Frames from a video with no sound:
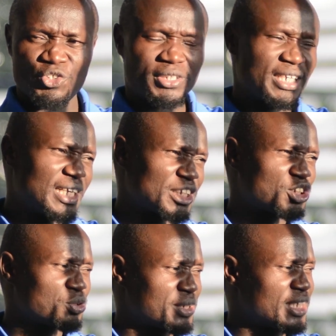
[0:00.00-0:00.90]
you're telling
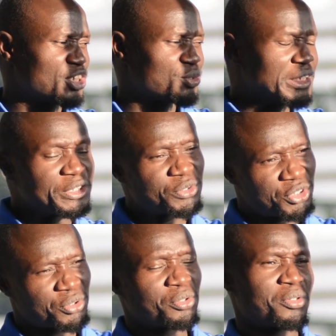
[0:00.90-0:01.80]
a story and you need
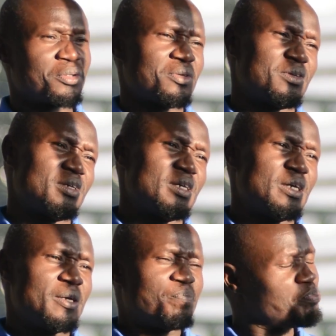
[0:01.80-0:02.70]
to show
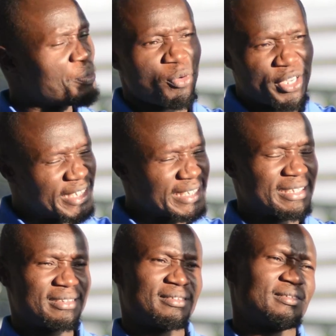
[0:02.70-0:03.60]
people
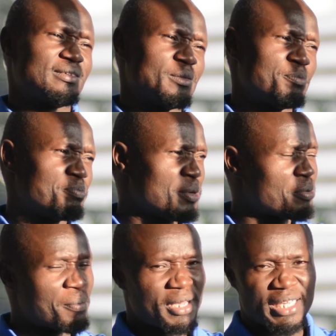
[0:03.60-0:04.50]
eating,
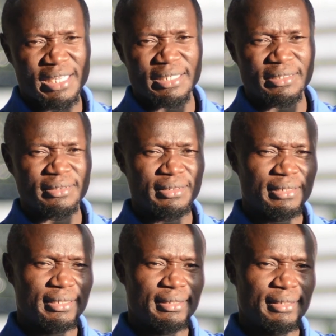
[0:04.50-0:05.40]
people
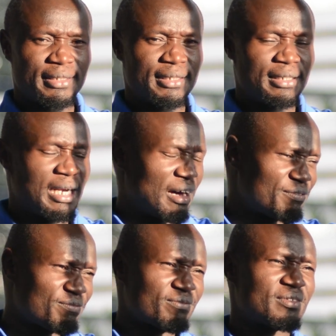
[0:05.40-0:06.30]
making
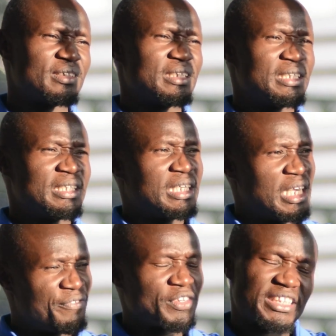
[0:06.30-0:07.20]
love.
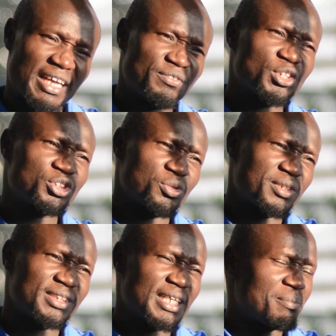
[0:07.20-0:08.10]
If it serves your
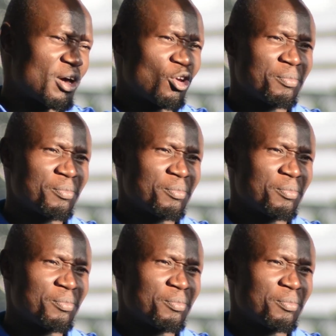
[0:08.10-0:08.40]
story, then by